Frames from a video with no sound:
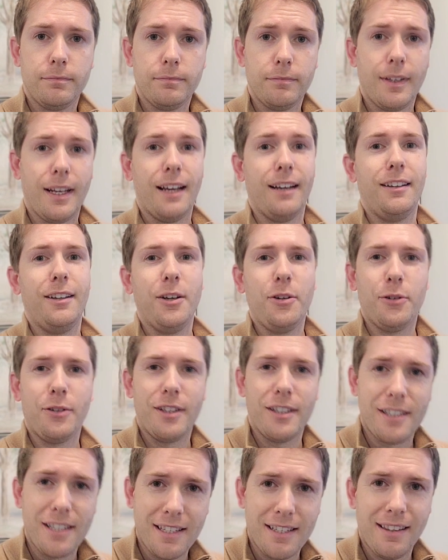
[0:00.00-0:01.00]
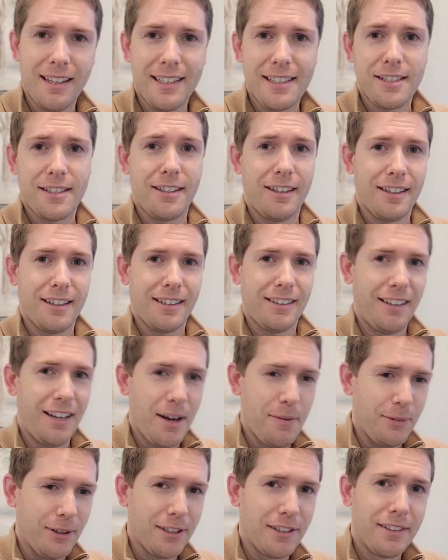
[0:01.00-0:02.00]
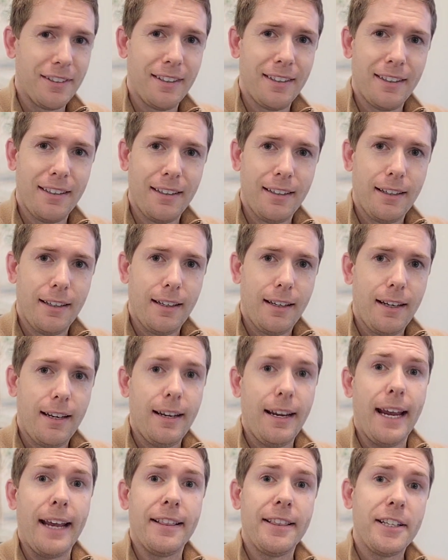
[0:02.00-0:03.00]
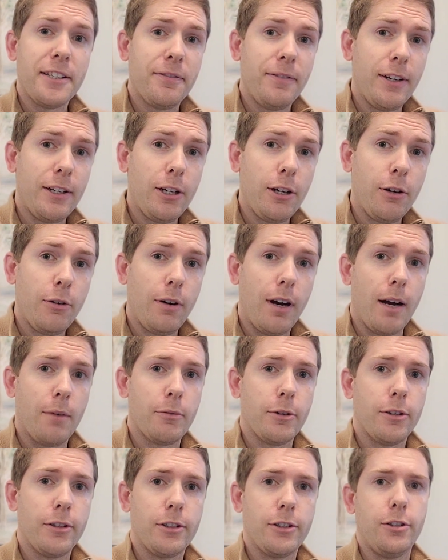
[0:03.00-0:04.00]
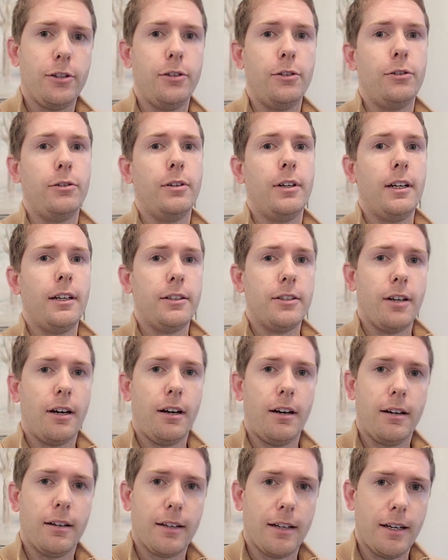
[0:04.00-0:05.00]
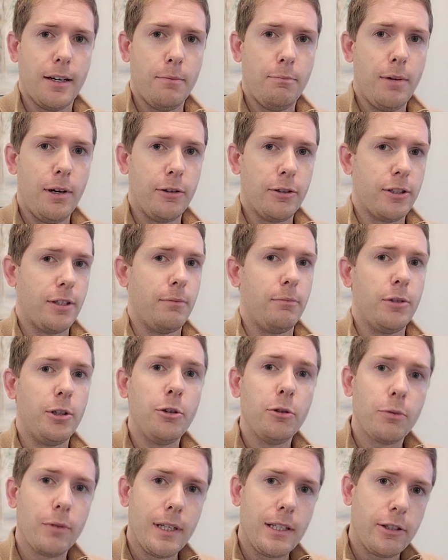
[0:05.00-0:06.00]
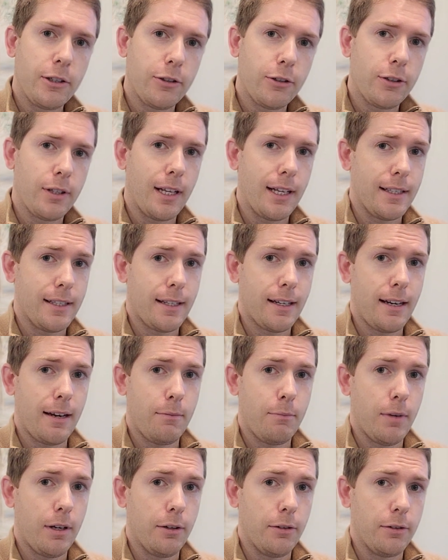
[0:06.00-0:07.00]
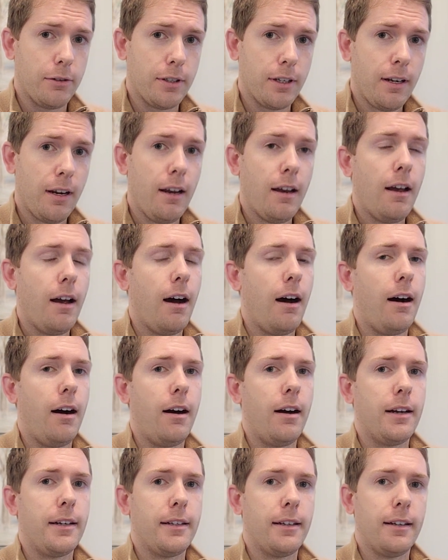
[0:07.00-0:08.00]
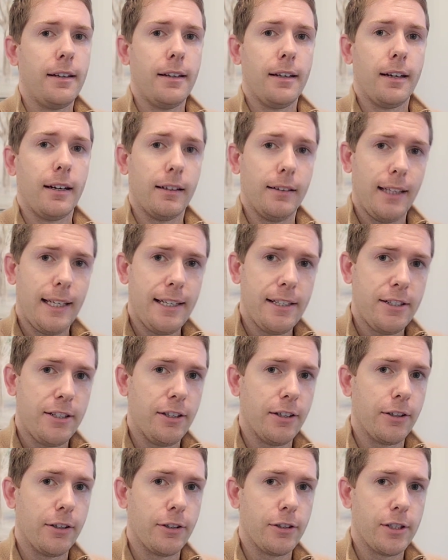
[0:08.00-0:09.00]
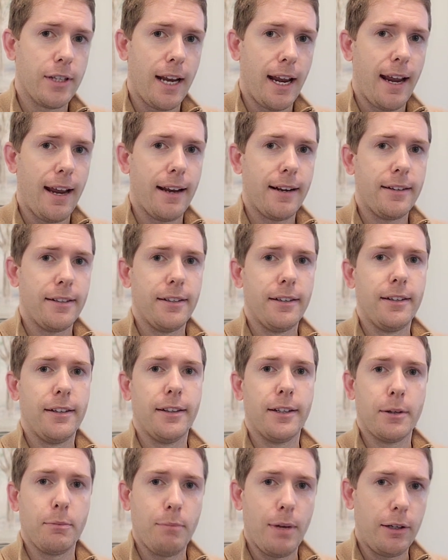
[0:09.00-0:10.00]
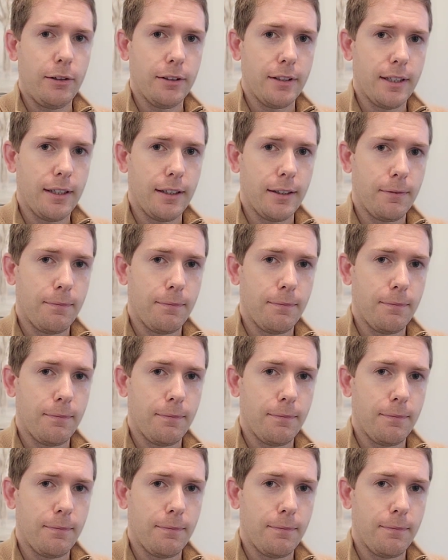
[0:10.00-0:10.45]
Hello, this is Let's Talk Climate. In this video, I'm going to talk about some new research that's come out on glaciers and their melting.